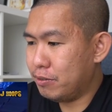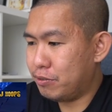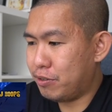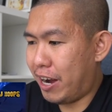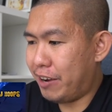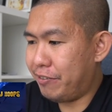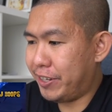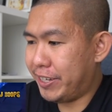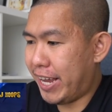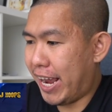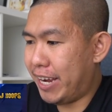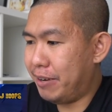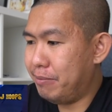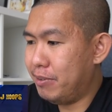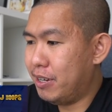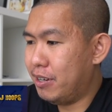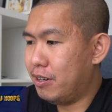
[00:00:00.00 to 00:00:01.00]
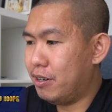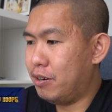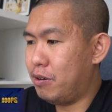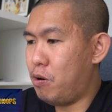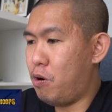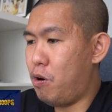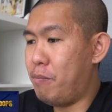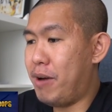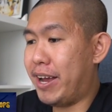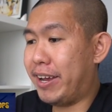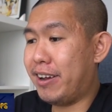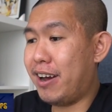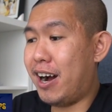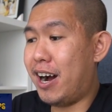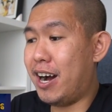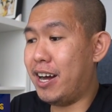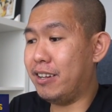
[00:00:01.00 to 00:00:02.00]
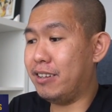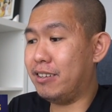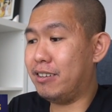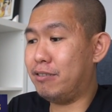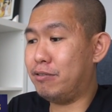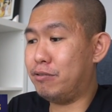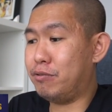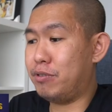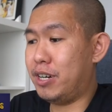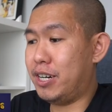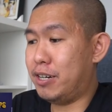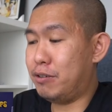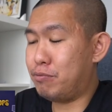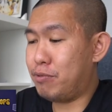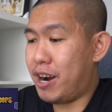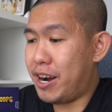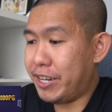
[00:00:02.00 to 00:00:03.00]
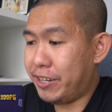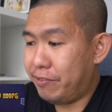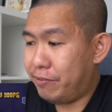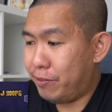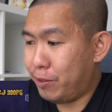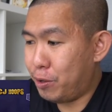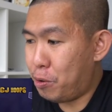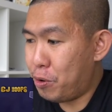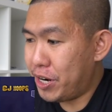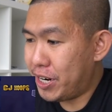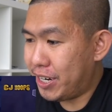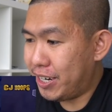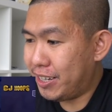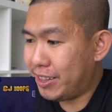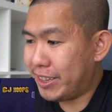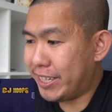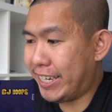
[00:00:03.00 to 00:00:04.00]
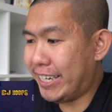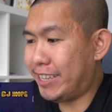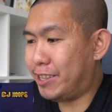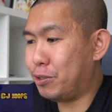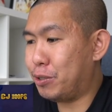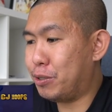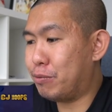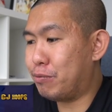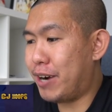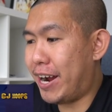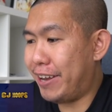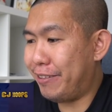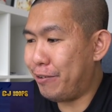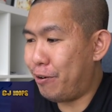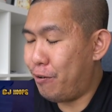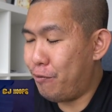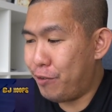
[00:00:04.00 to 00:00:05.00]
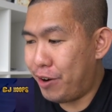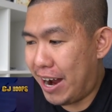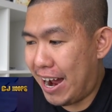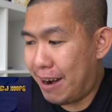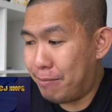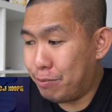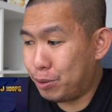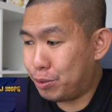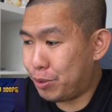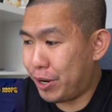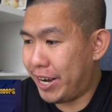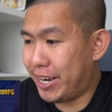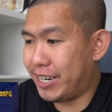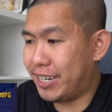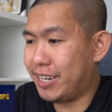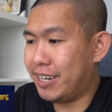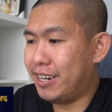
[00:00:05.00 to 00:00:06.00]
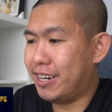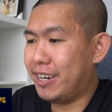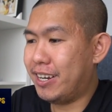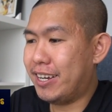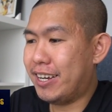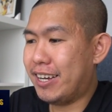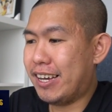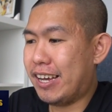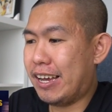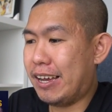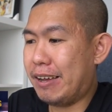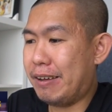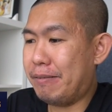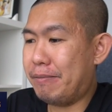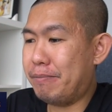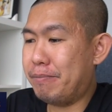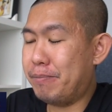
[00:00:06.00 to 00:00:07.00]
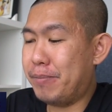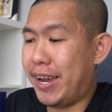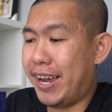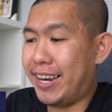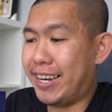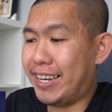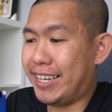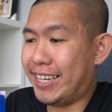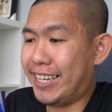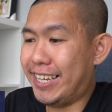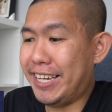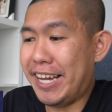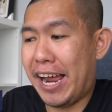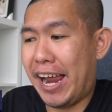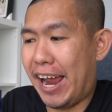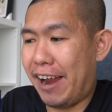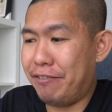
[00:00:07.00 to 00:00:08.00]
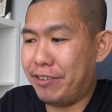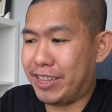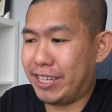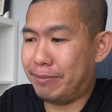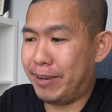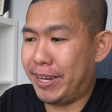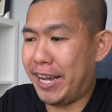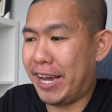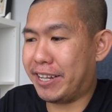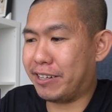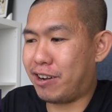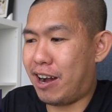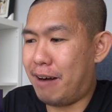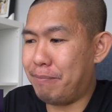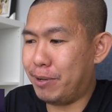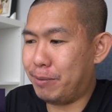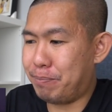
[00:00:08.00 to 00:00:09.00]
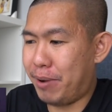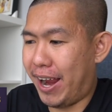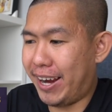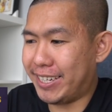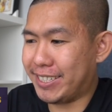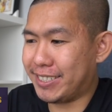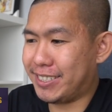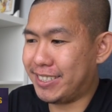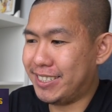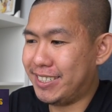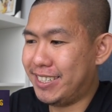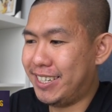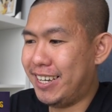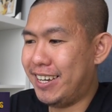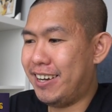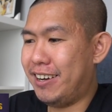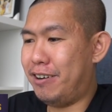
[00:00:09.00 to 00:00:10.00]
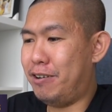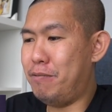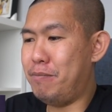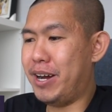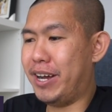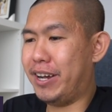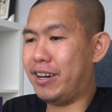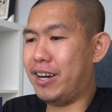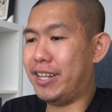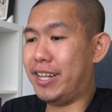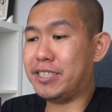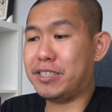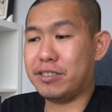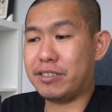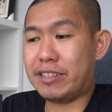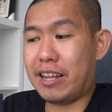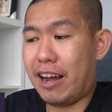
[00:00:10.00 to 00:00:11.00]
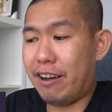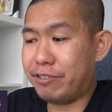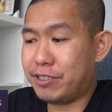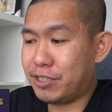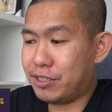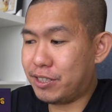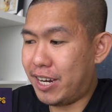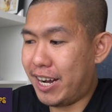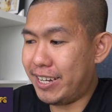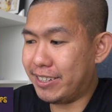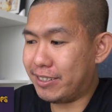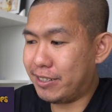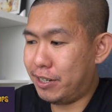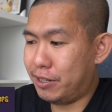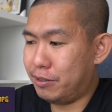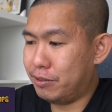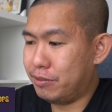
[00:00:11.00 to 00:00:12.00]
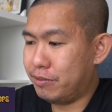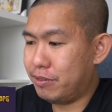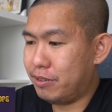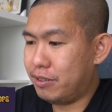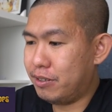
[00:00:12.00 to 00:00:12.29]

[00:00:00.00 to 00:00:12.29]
Driving game. Oh my god. A running floater leaning to the right over Abu Tratter. Man, he got everything. Man. He got the complete package. Oh my God, that's a tough shot though.